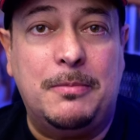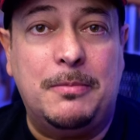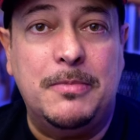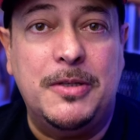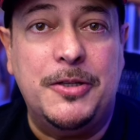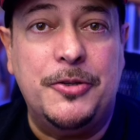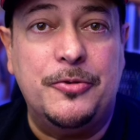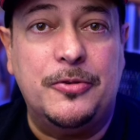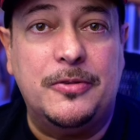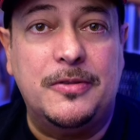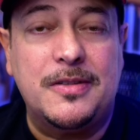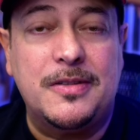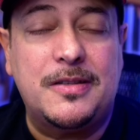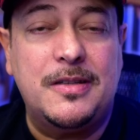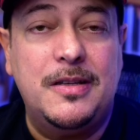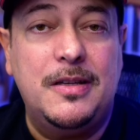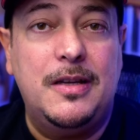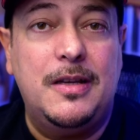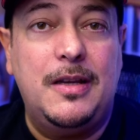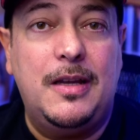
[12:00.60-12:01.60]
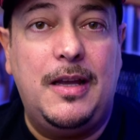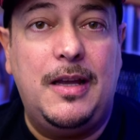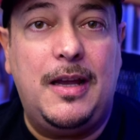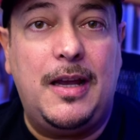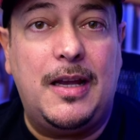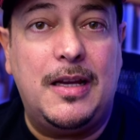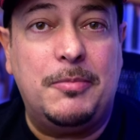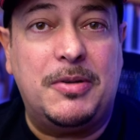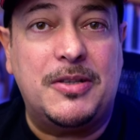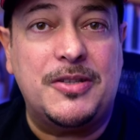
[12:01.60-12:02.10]
minerals
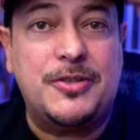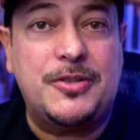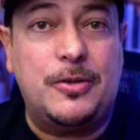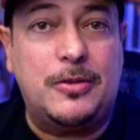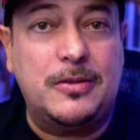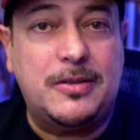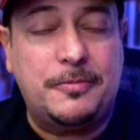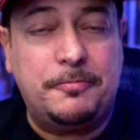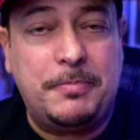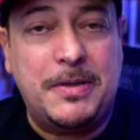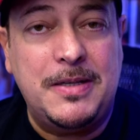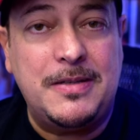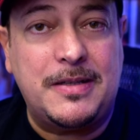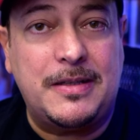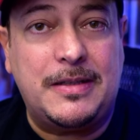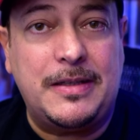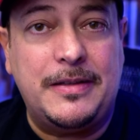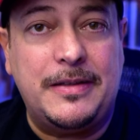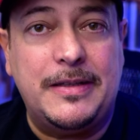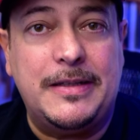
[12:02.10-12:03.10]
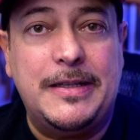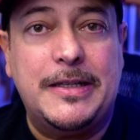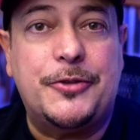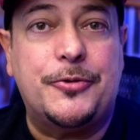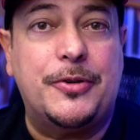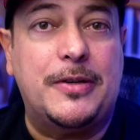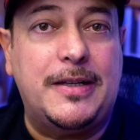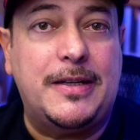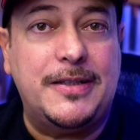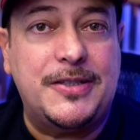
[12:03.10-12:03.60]
and my salt, basically the
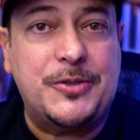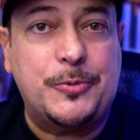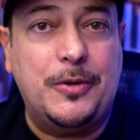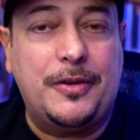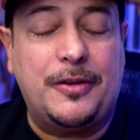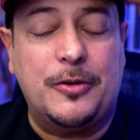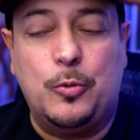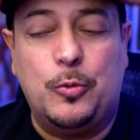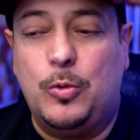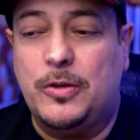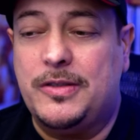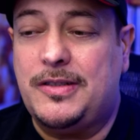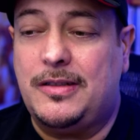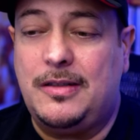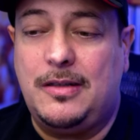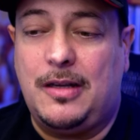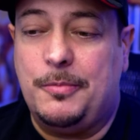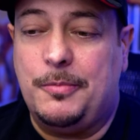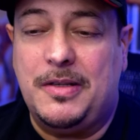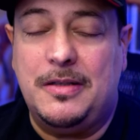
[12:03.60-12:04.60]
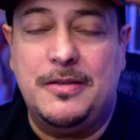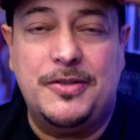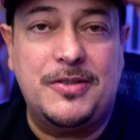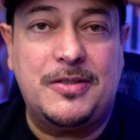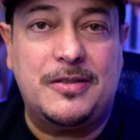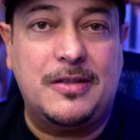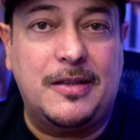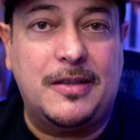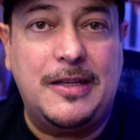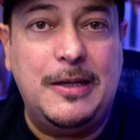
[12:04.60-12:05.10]
electrolytes, with the water, I mean,
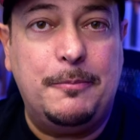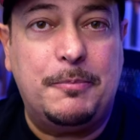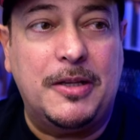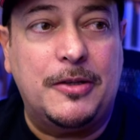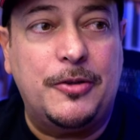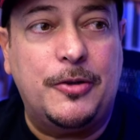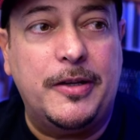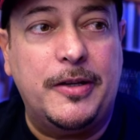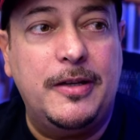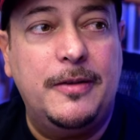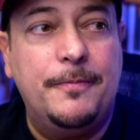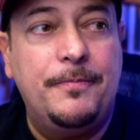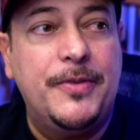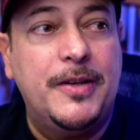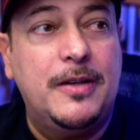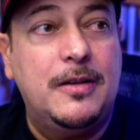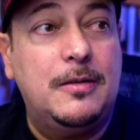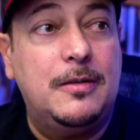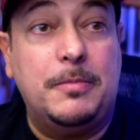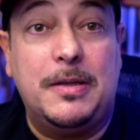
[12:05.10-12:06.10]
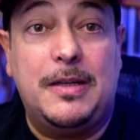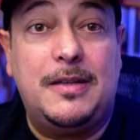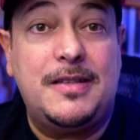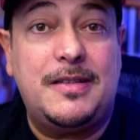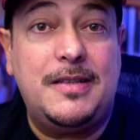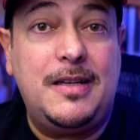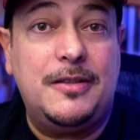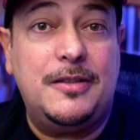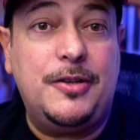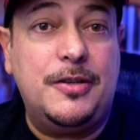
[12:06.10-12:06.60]
just to keep that going. But I'll
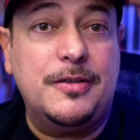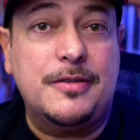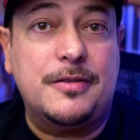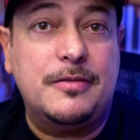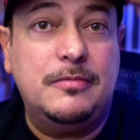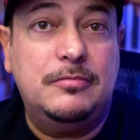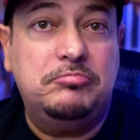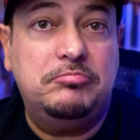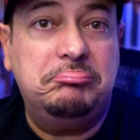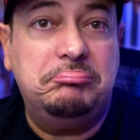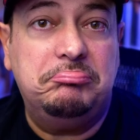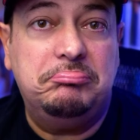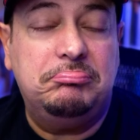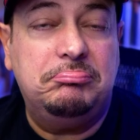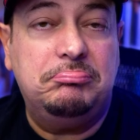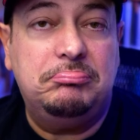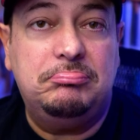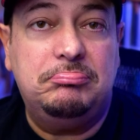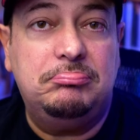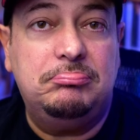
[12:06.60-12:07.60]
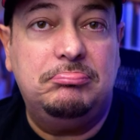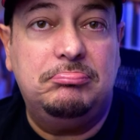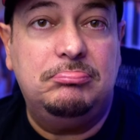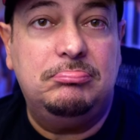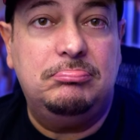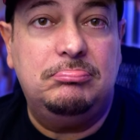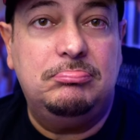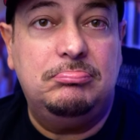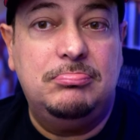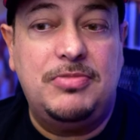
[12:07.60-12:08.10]
see how it goes.
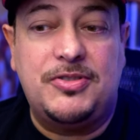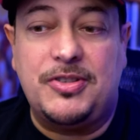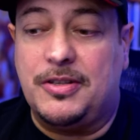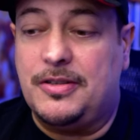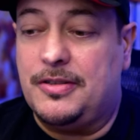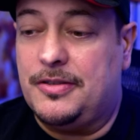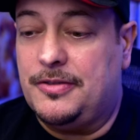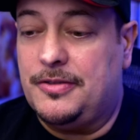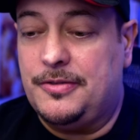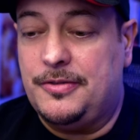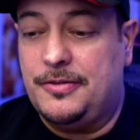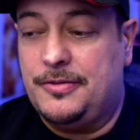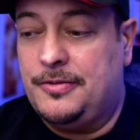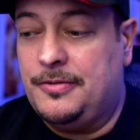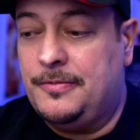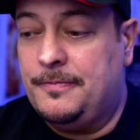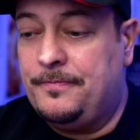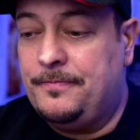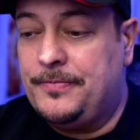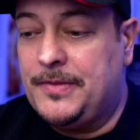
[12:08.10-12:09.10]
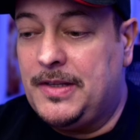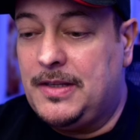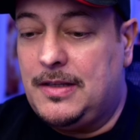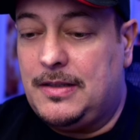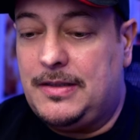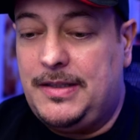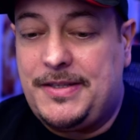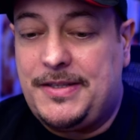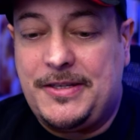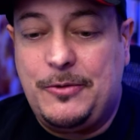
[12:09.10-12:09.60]
So
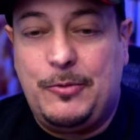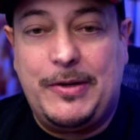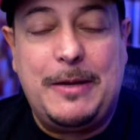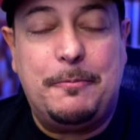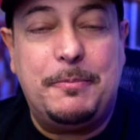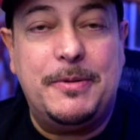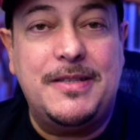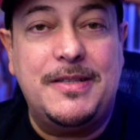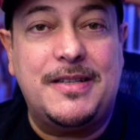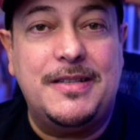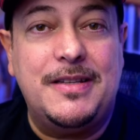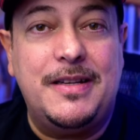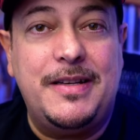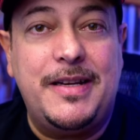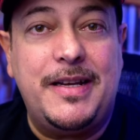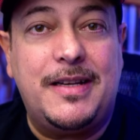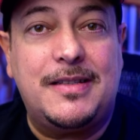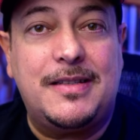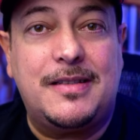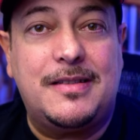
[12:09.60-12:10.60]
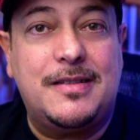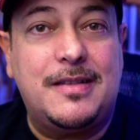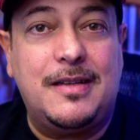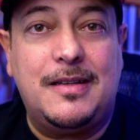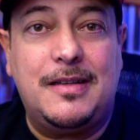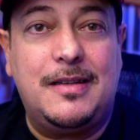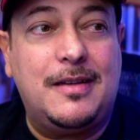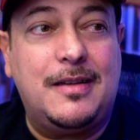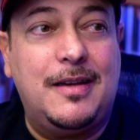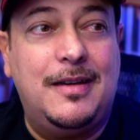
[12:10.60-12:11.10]
let's see what happens in the next 3
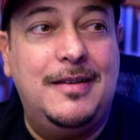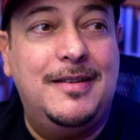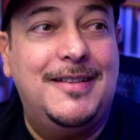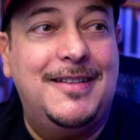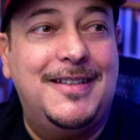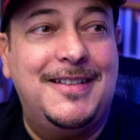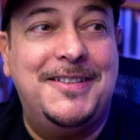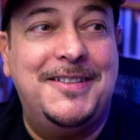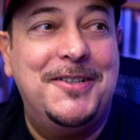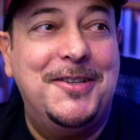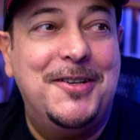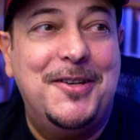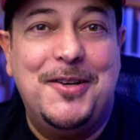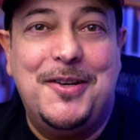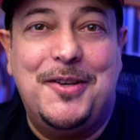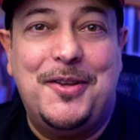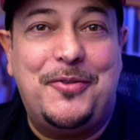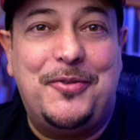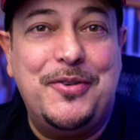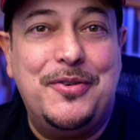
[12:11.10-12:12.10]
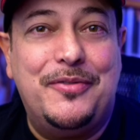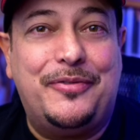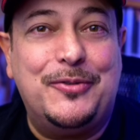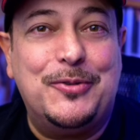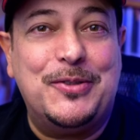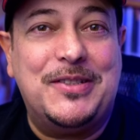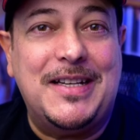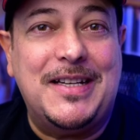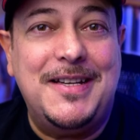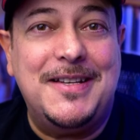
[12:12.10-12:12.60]
or
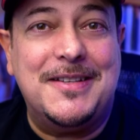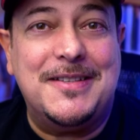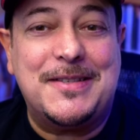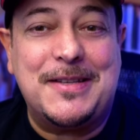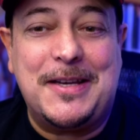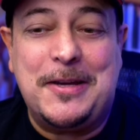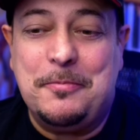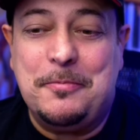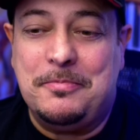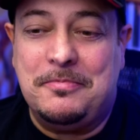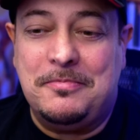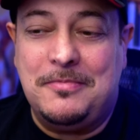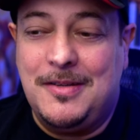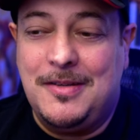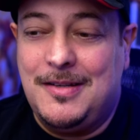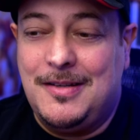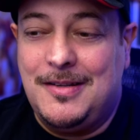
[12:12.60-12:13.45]
4 days. I'm